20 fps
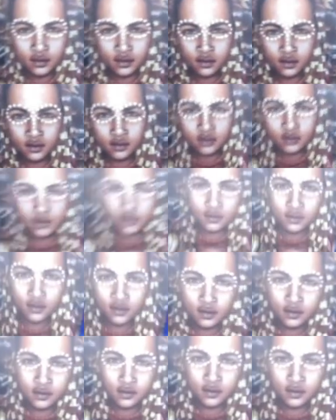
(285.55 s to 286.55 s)
Take
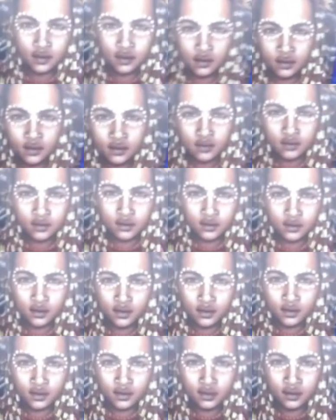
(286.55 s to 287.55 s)
care of
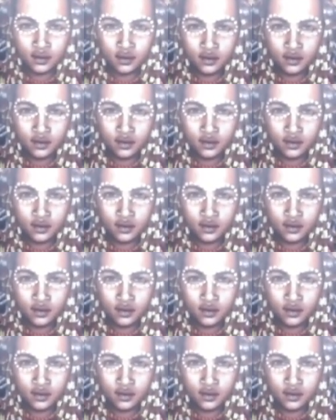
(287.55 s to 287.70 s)
yourself.